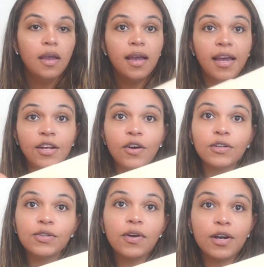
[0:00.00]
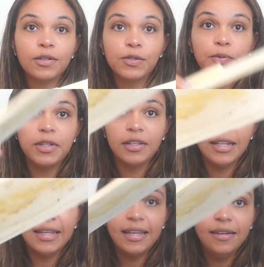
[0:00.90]
And it also comes with the
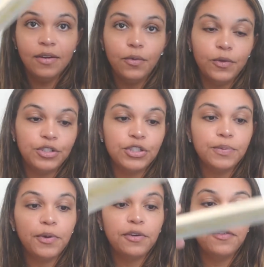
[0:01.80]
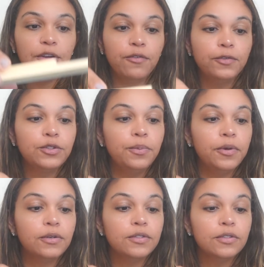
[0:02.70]
lid, which is perfect to
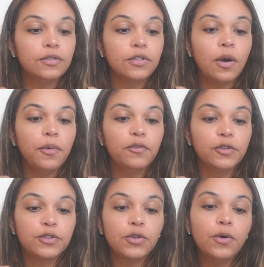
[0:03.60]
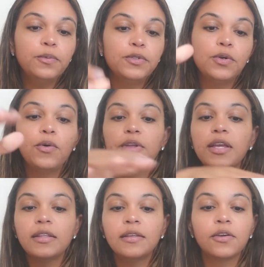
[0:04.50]
put on top of your soap so it
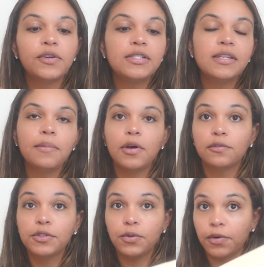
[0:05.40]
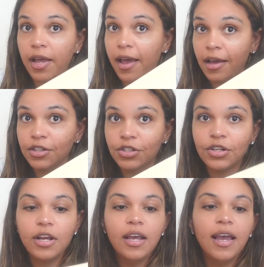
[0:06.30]
can decrease the amount of soda ash,
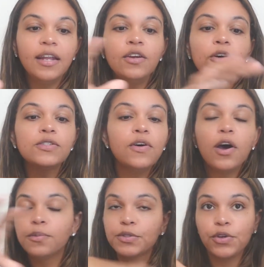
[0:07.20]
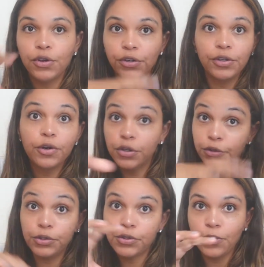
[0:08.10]
and it also helps clear
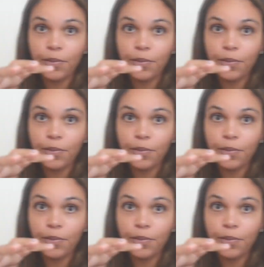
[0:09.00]
your soap.